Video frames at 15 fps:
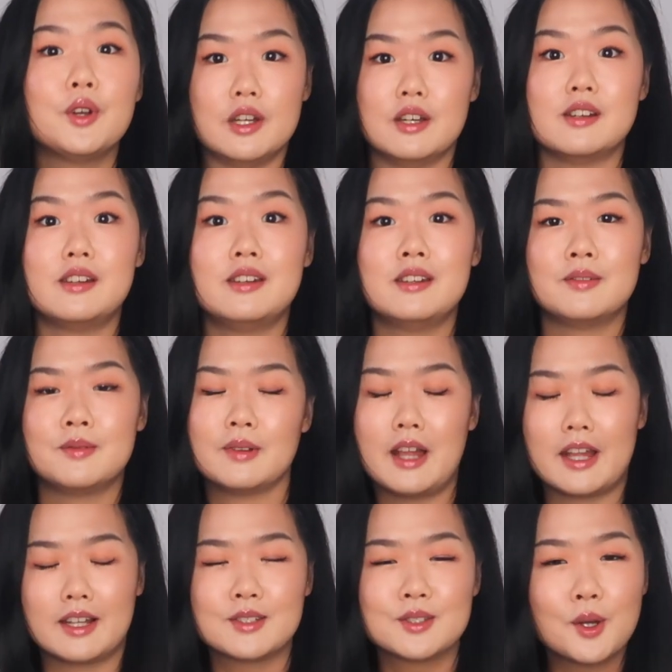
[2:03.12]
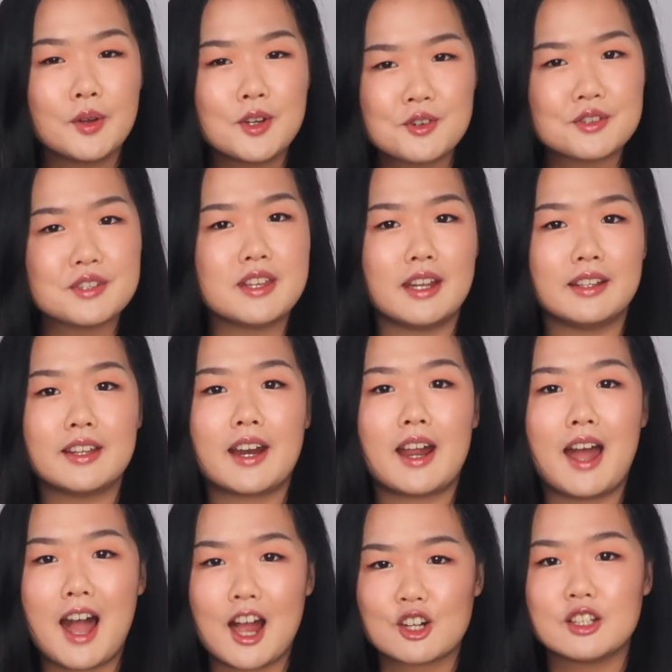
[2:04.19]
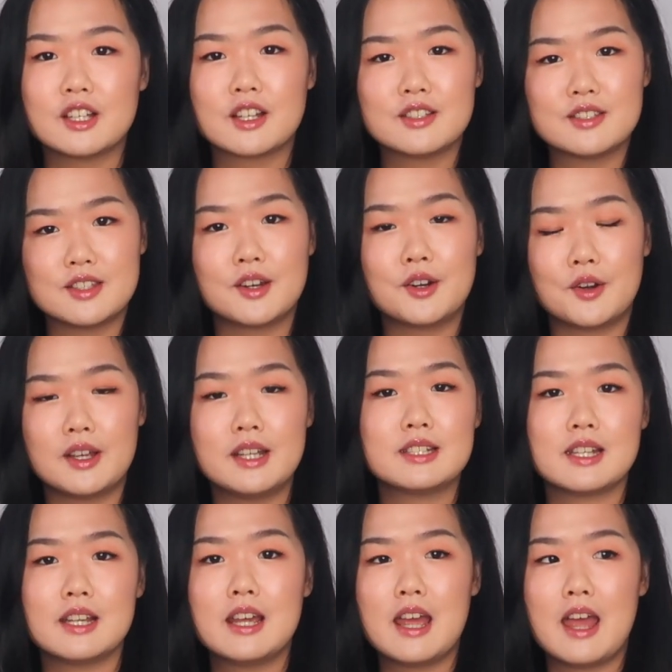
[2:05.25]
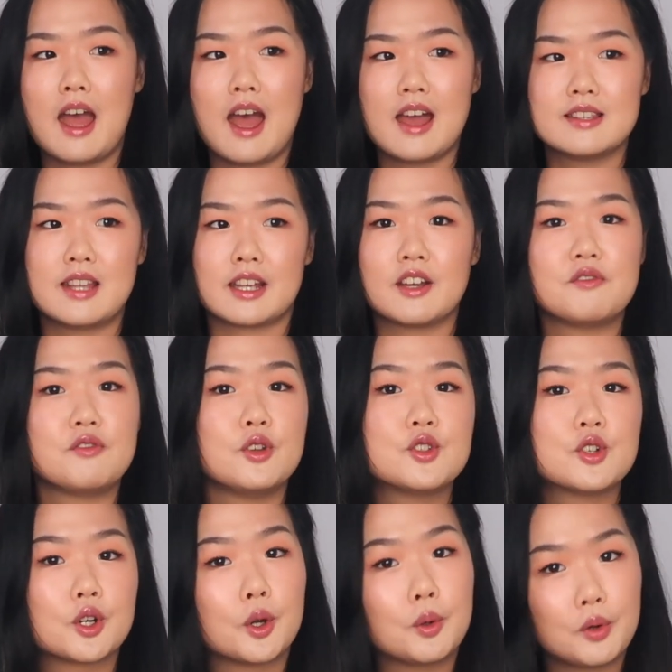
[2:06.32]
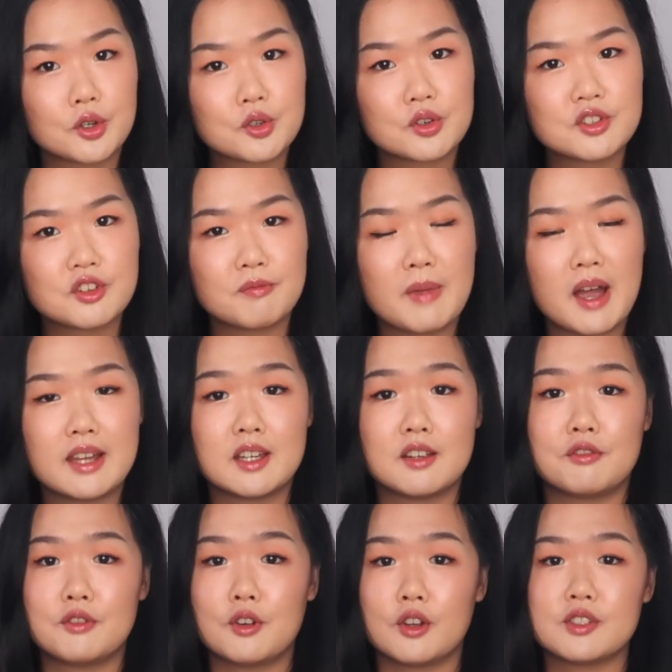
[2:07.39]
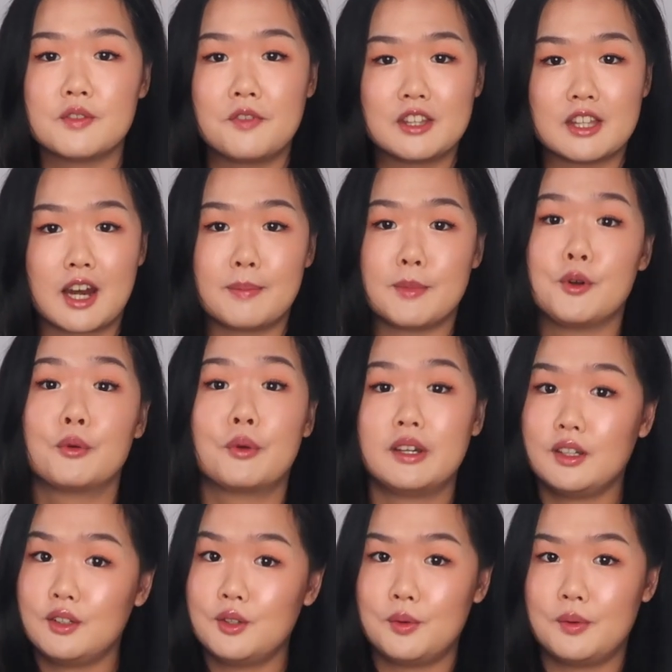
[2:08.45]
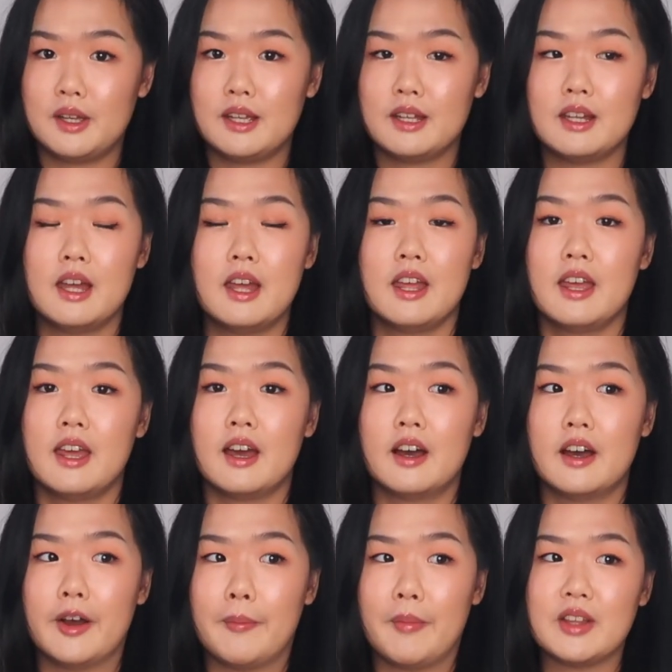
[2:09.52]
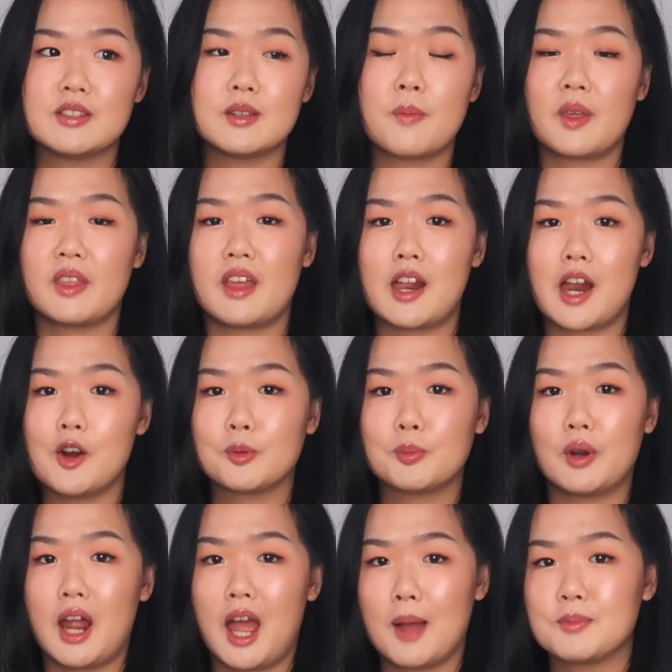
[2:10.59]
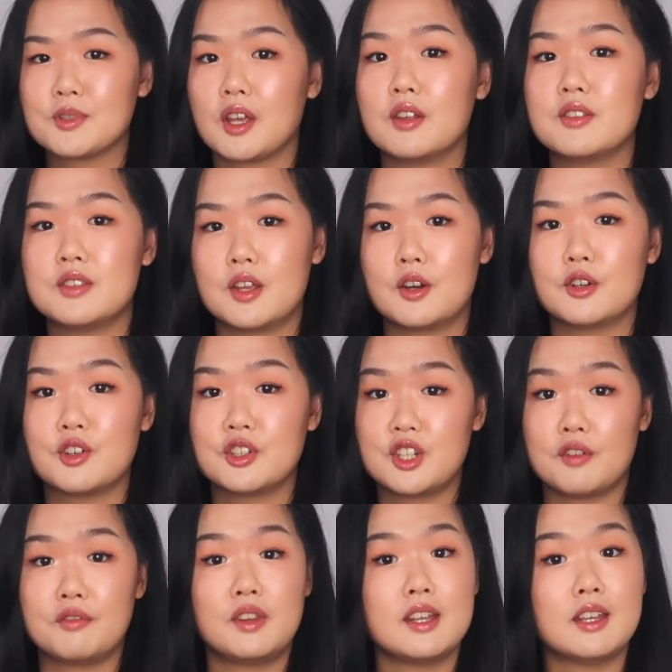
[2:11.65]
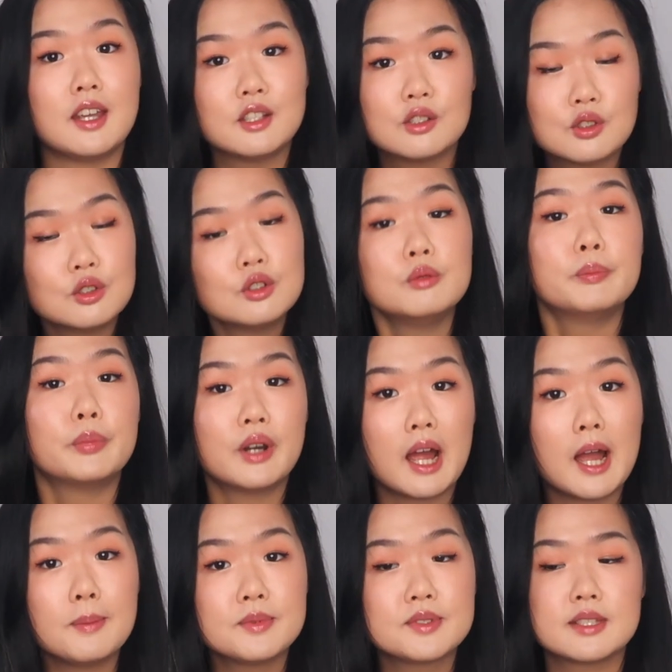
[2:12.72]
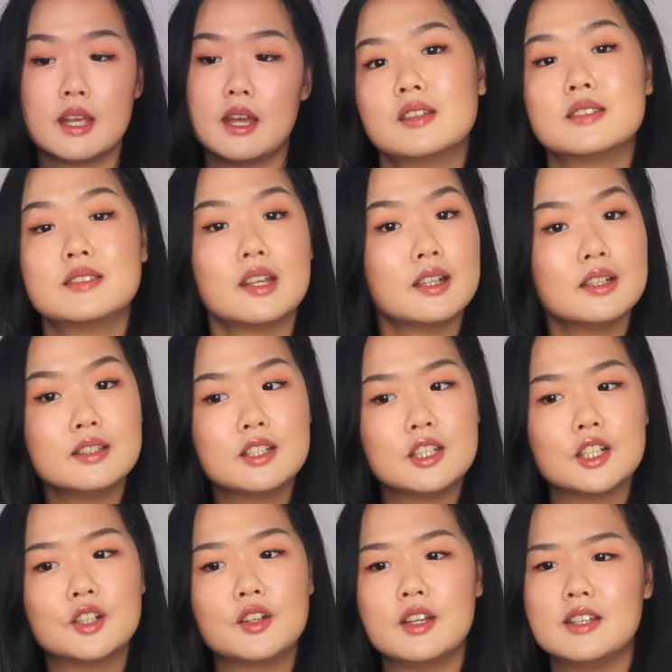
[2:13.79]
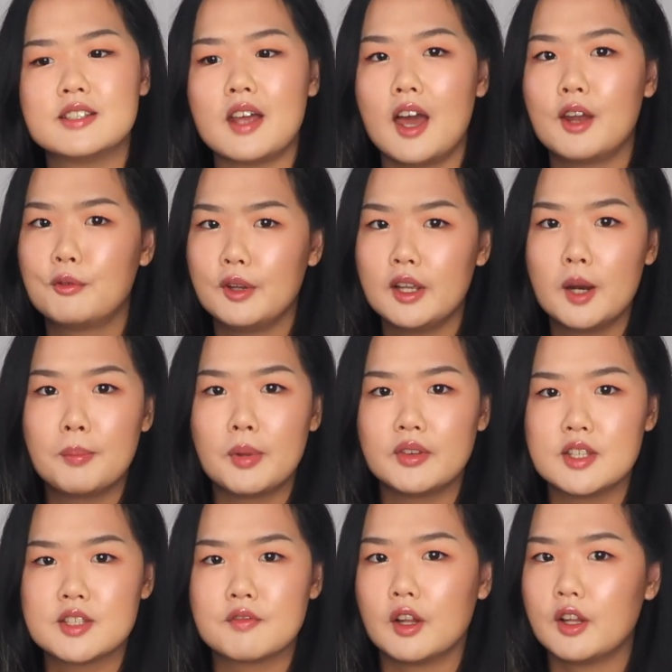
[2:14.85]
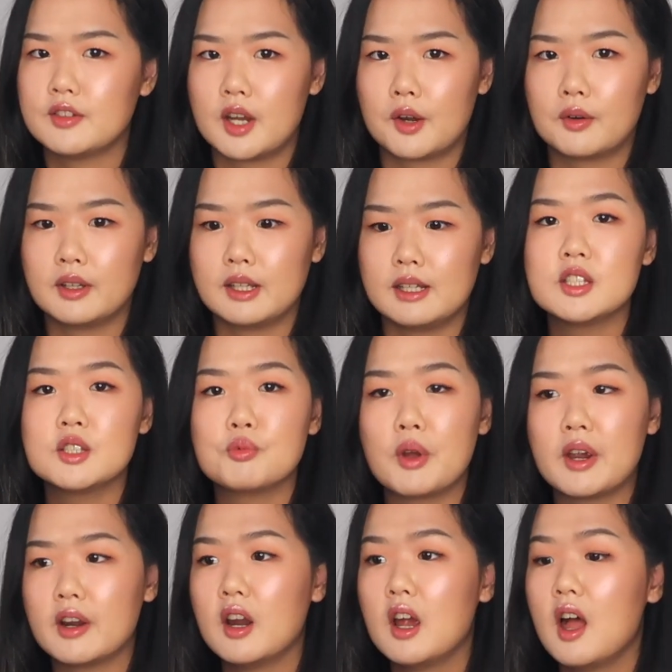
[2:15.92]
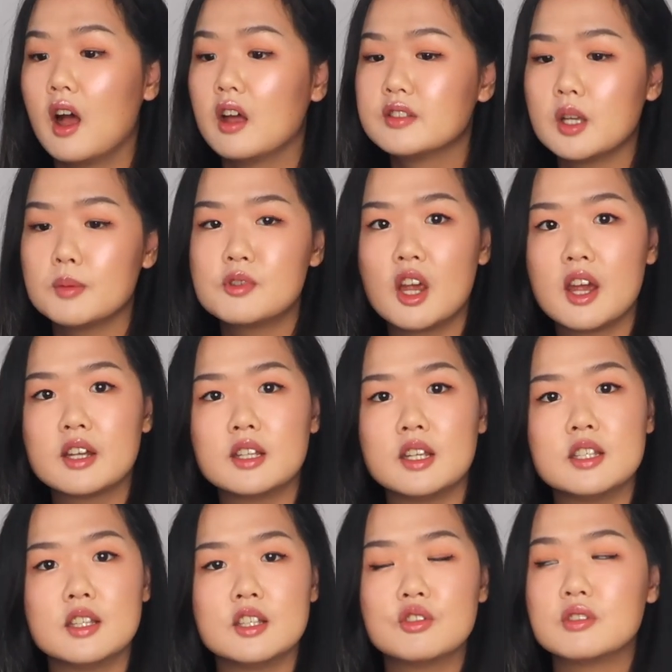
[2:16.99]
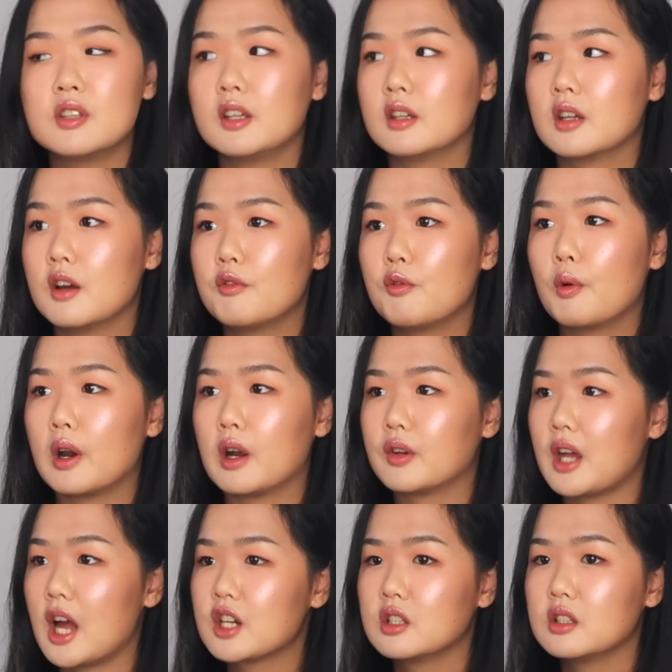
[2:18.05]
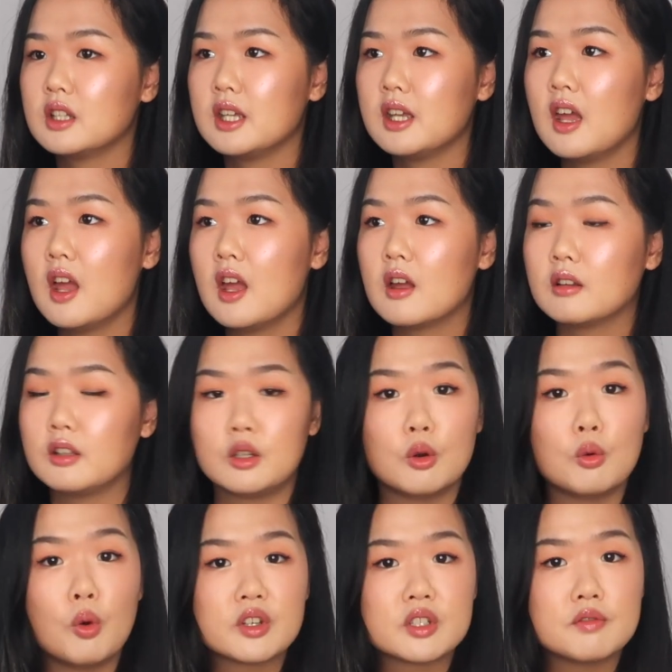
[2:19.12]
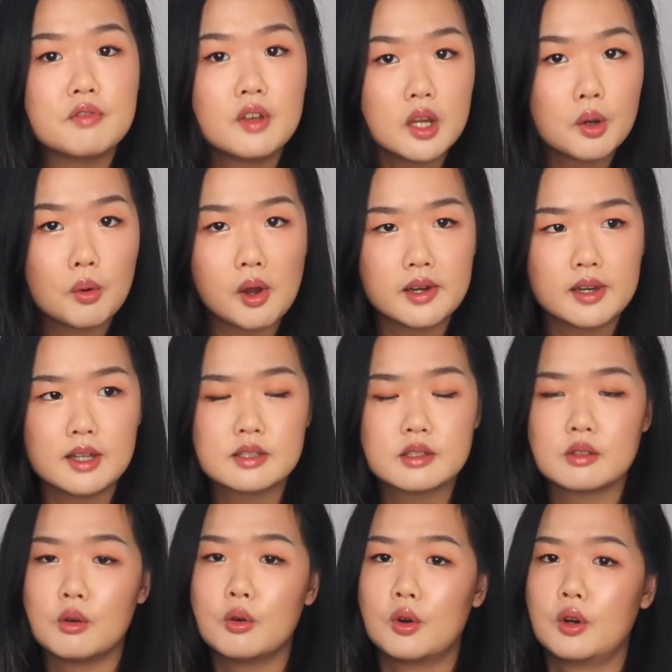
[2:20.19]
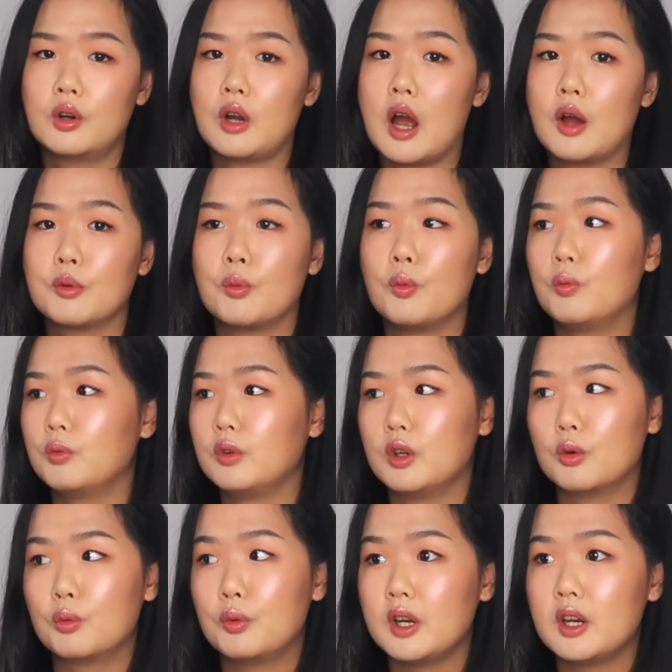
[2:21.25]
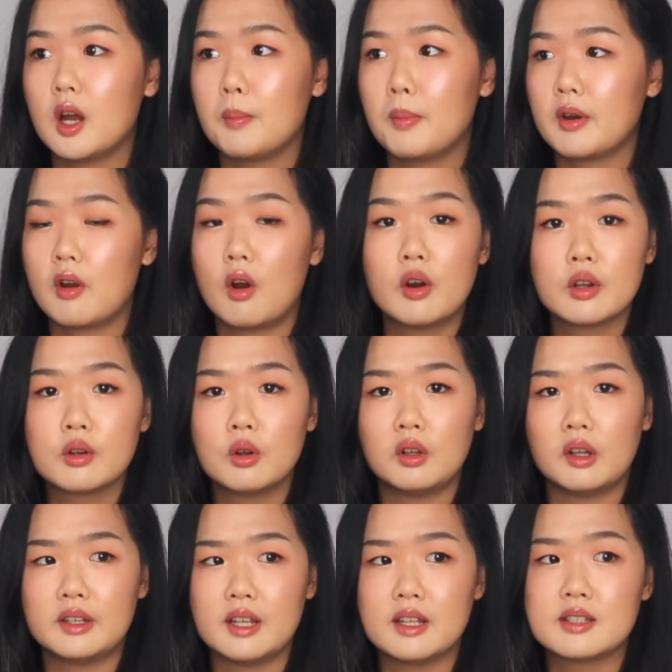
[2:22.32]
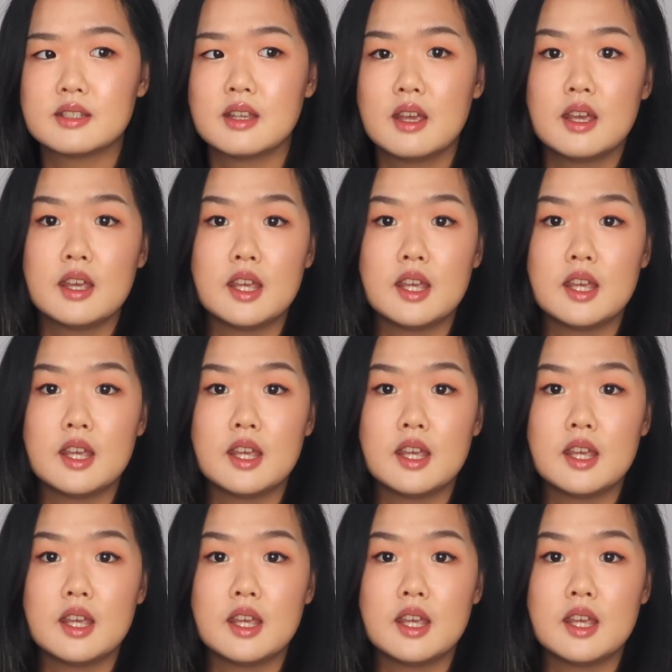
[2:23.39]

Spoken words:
good, like so interesting, that I actually consider it as like a future career choice of mine, if not something that I'm already doing, and something that I would perhaps consider shifting into perhaps. The second tier is I'd read up on this voluntarily. This is where a subject is interesting enough where I would actually, watch a video on it, or I would, read up an article on it.